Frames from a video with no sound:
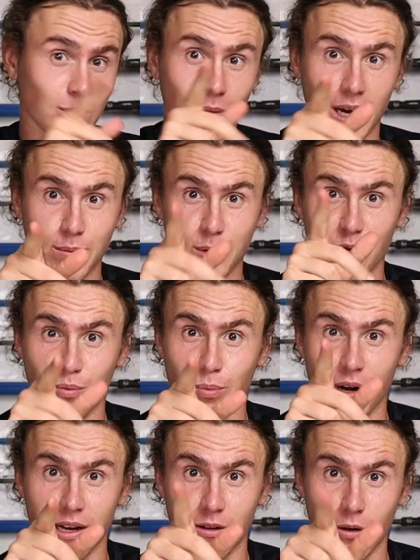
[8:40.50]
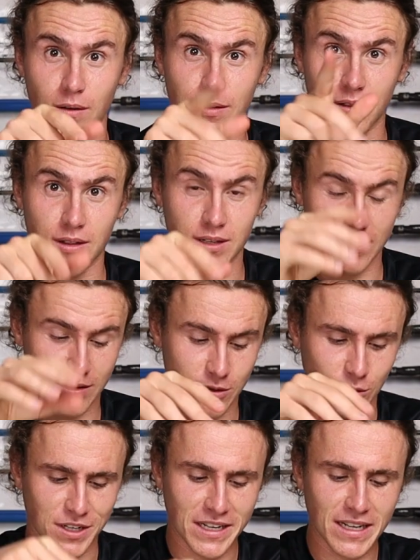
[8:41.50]
remind me of braid after this
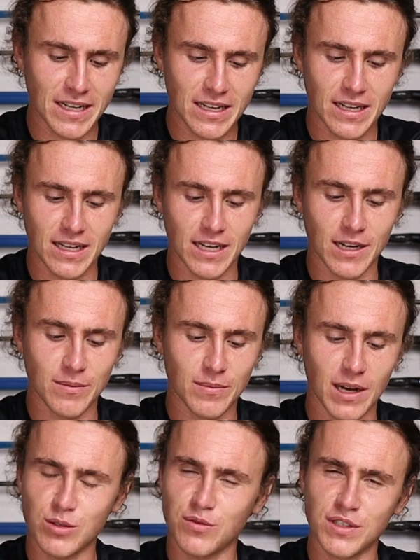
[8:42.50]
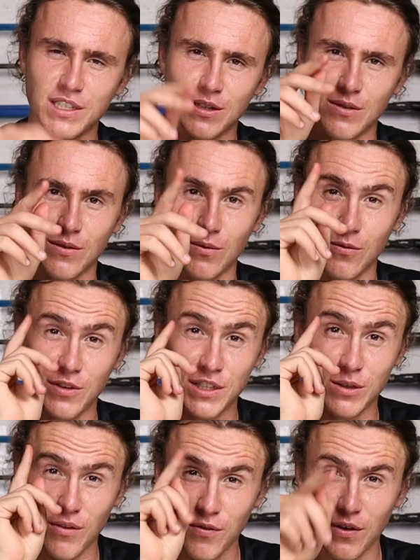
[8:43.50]
story. I was fishing
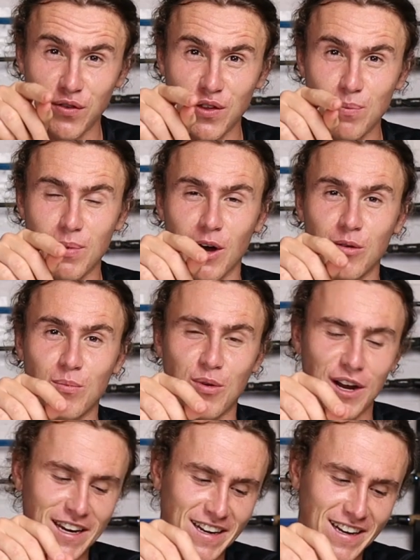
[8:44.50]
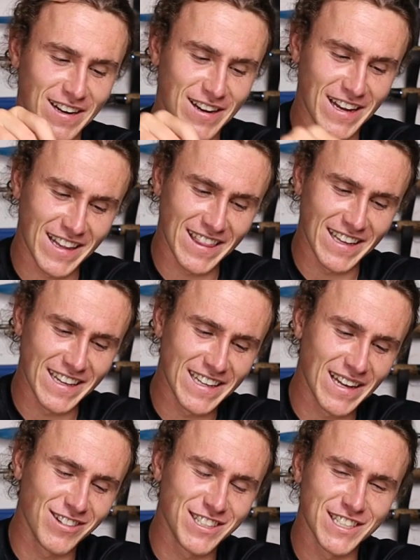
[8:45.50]
with 50-pound braid and the
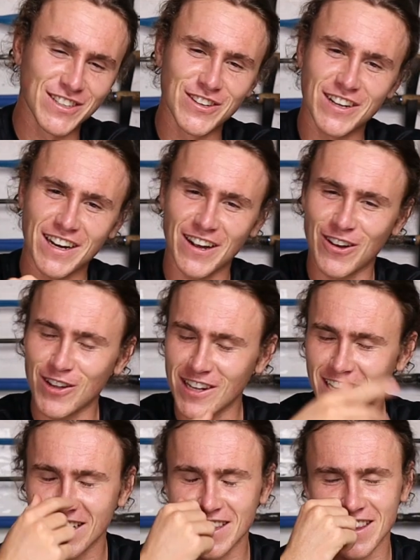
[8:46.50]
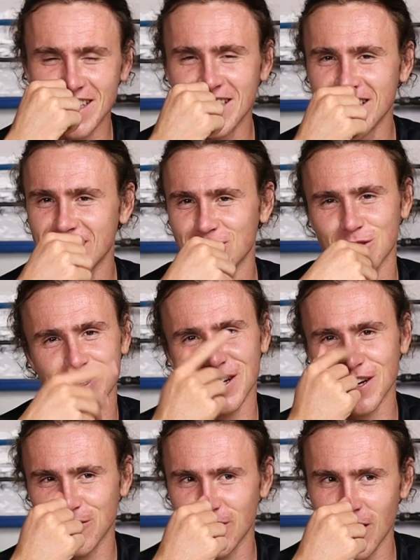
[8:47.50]
EWG hook, and I got like a ding. It was
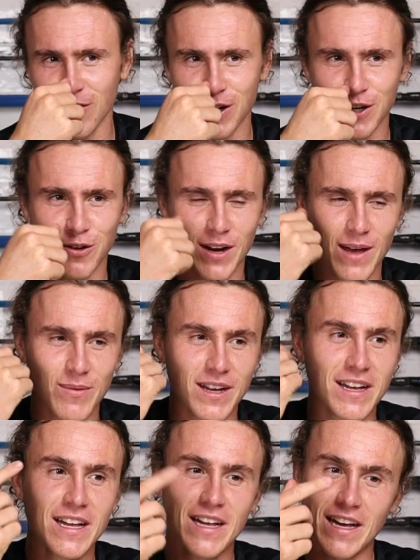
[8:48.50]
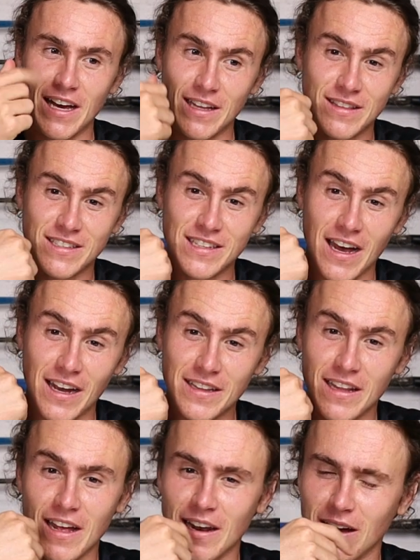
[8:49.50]
like a 500 grammer inside,
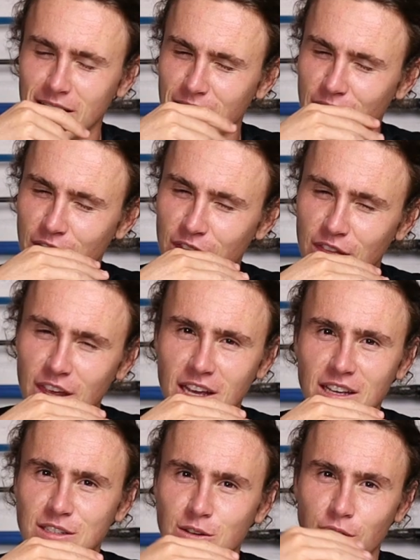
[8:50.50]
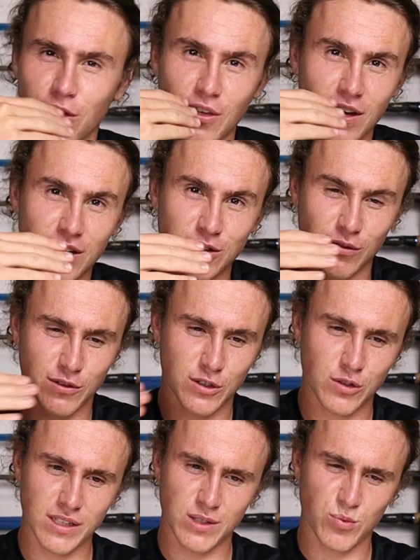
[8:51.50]
like the thickest of
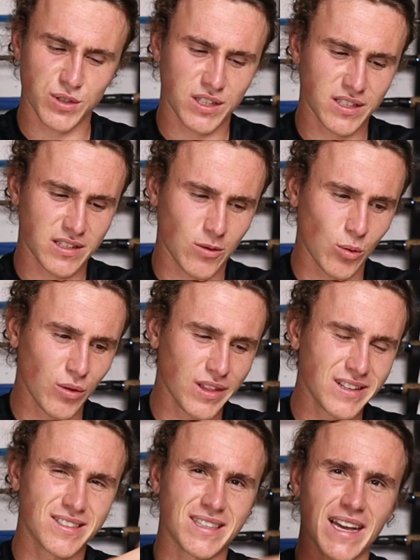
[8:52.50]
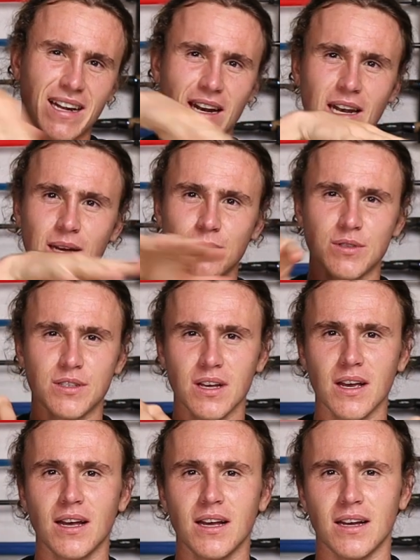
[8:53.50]
trees, but just all these dead limbs.
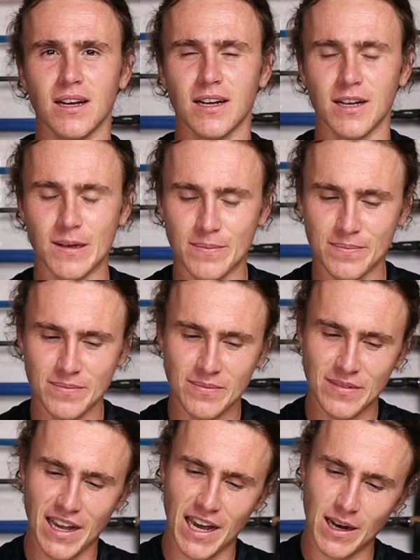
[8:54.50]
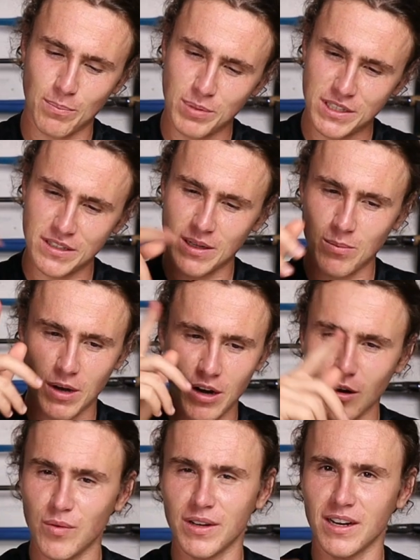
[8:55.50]
And I pitched in the
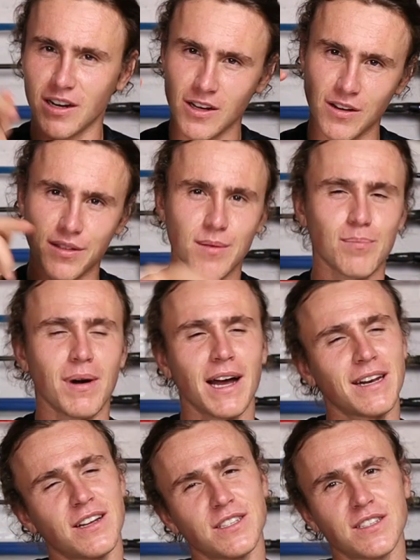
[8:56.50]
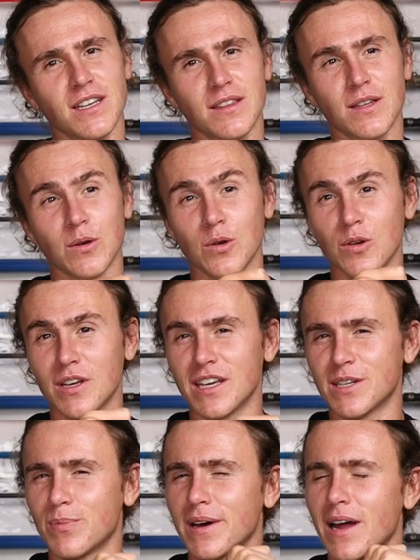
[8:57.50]
middle of it, and I got the bite, and I set the hook.
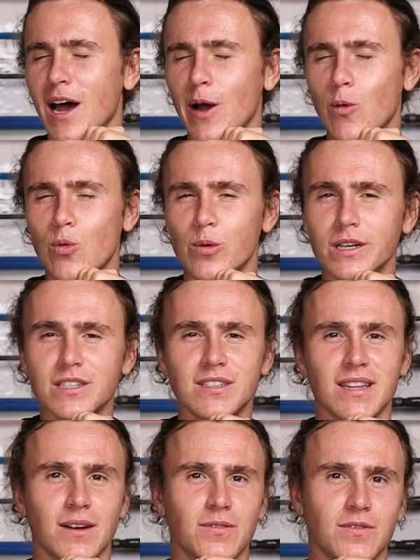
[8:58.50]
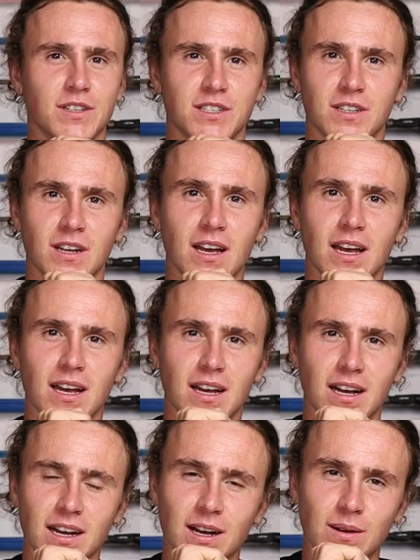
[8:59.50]
Yes, but I winched that fish.
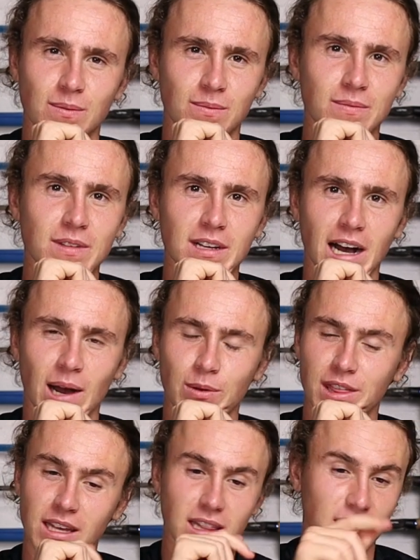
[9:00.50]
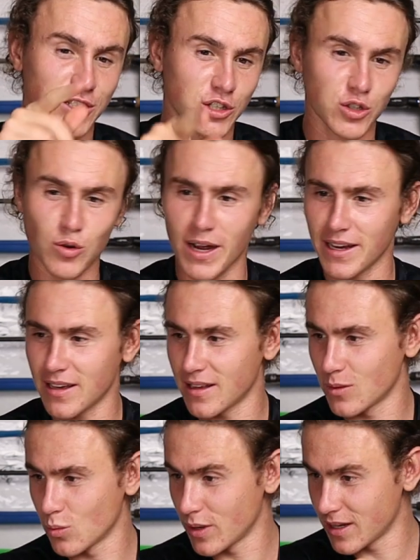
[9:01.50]
I think the strike
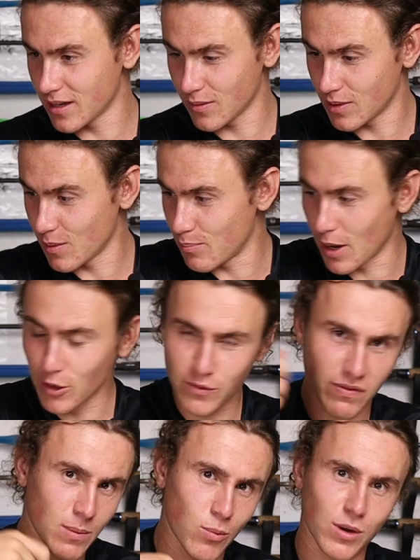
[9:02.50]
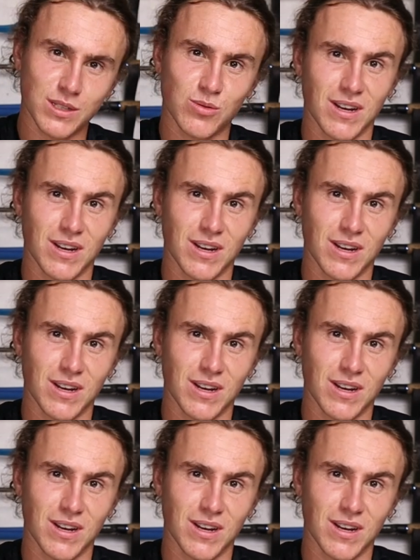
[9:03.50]
and when the boat flip was